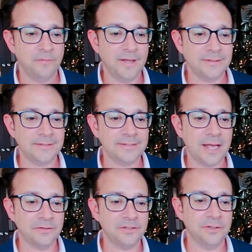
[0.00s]
We've got this
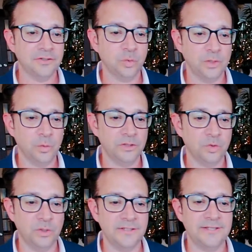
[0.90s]
house here at
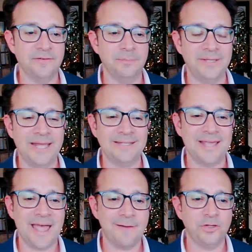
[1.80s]
2127
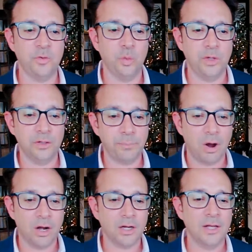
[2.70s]
Bonanza Avenue in Winter
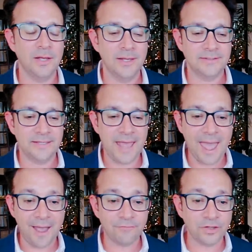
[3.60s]
Park. It's an
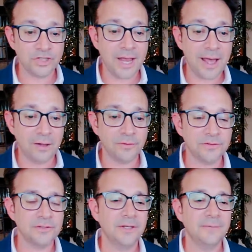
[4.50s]
average
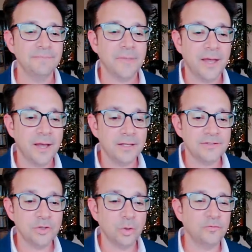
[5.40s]
house,
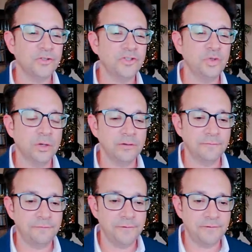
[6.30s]
sold for
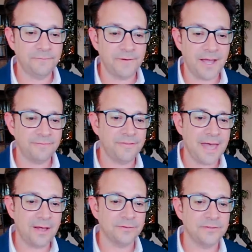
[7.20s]

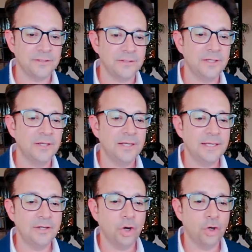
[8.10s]
$255,000
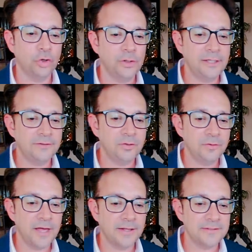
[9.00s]
in early
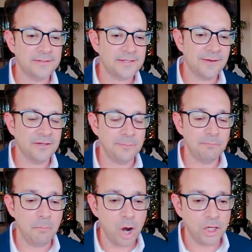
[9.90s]
2007
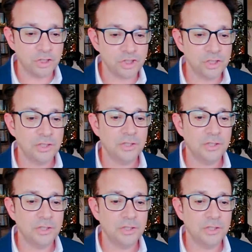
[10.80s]
in March.